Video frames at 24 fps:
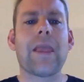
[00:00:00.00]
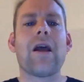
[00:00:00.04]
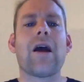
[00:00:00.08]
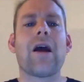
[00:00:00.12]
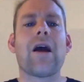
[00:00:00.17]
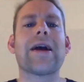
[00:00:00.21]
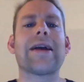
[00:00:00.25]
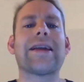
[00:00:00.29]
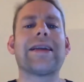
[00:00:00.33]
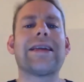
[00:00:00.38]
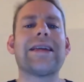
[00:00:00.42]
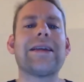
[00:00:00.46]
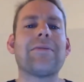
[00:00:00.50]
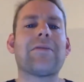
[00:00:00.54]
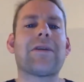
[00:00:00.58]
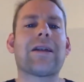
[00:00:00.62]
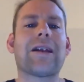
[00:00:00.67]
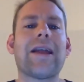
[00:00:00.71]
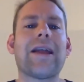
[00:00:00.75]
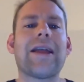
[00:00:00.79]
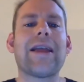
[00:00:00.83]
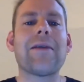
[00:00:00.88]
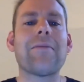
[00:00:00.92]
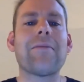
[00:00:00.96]
I keep
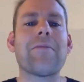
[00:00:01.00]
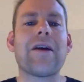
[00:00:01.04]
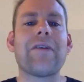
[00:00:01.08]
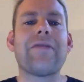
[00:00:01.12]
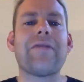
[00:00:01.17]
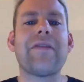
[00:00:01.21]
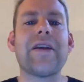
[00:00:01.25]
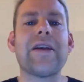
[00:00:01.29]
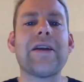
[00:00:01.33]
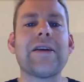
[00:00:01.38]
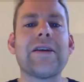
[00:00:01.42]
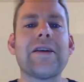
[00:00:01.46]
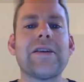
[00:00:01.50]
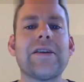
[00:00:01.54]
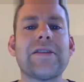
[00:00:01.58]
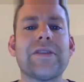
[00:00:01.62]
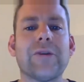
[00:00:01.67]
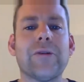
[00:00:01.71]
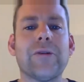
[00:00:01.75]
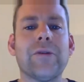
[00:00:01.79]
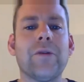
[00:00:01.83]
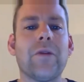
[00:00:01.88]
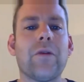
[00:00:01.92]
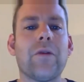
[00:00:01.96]
clicking my fingers
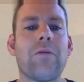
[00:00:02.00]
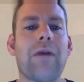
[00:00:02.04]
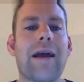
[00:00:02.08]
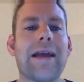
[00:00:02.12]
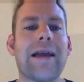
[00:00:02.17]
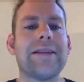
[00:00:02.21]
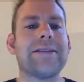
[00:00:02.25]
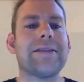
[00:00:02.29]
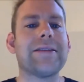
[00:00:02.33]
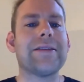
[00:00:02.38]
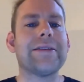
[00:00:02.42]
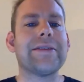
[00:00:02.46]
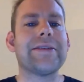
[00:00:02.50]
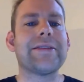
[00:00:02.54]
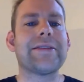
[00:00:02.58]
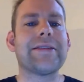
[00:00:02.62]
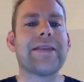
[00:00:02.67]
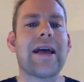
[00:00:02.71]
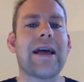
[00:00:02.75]
at all the waiters,